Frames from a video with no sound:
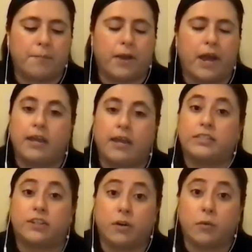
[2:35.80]
I
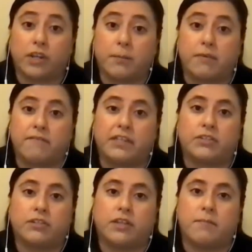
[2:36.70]
started working
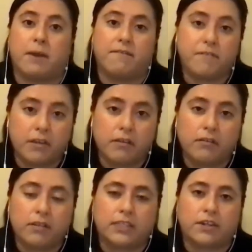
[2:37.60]
professionally in my
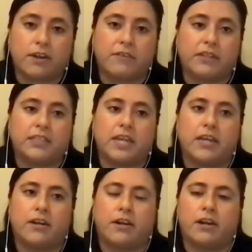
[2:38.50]
field as a graphic
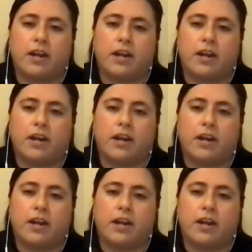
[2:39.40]
designer.